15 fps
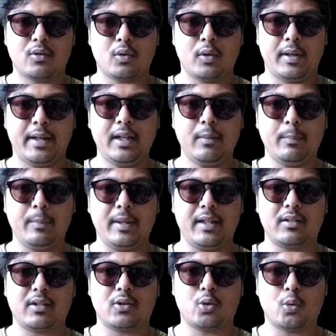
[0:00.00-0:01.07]
So it
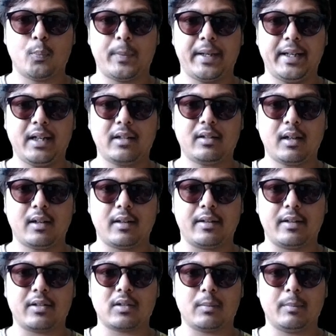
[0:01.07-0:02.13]
means to break the
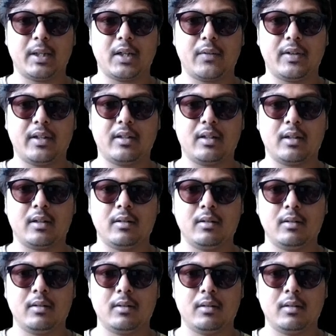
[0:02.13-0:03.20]
connection between the
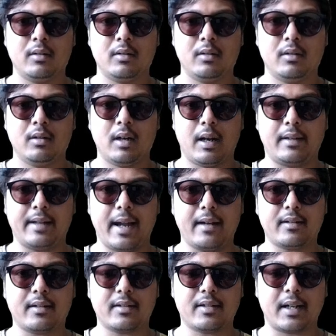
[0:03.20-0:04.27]

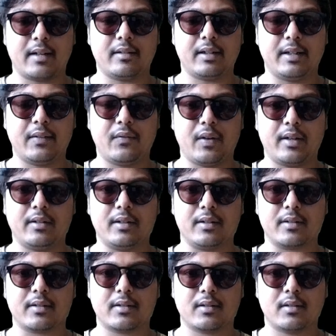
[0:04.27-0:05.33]
attackers and the
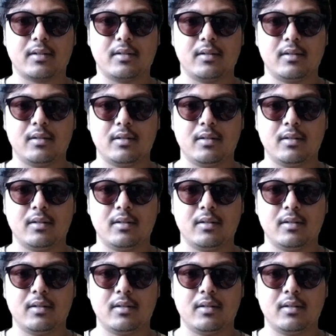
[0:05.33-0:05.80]
defenders.